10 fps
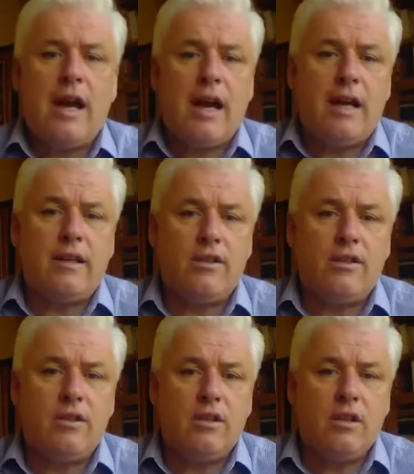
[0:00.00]
and
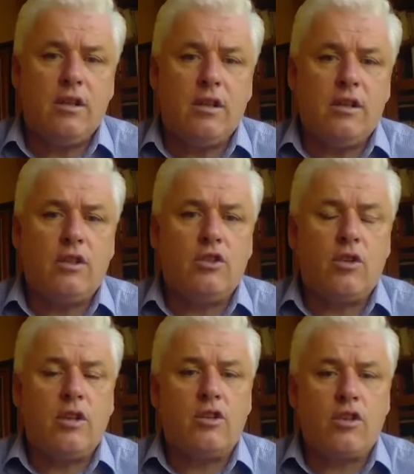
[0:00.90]
so
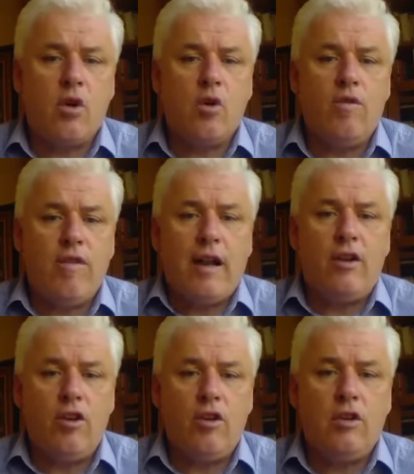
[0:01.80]
that there's a whole
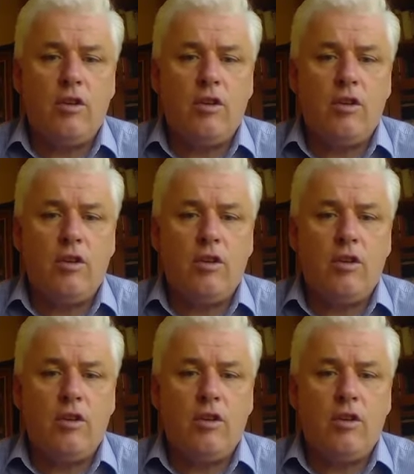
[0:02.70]
value